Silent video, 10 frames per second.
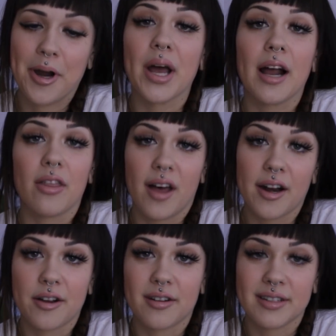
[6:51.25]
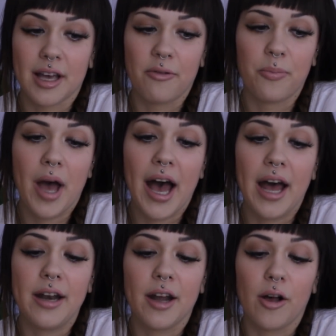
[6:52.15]
But a lot of girls have
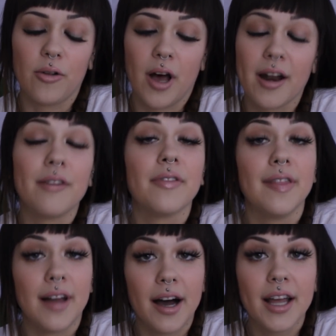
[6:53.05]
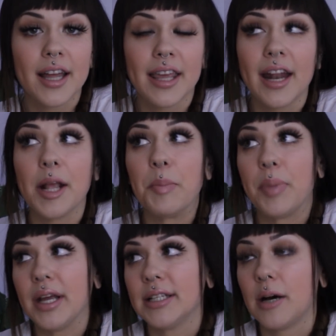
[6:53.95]
had a lot of luck getting a
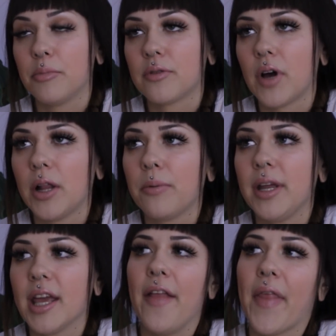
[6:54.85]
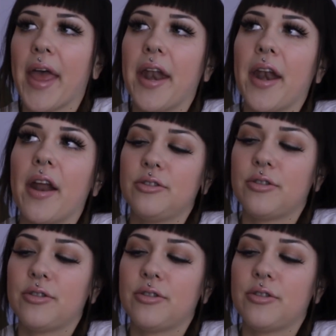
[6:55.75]
big Tumblr following and then